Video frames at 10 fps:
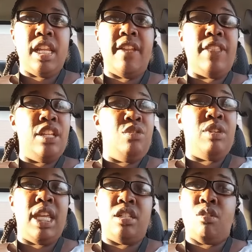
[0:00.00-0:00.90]
And if they do,
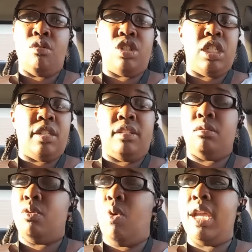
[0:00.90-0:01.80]
kittens go just
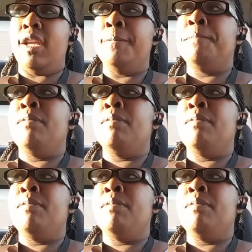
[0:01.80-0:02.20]
quick.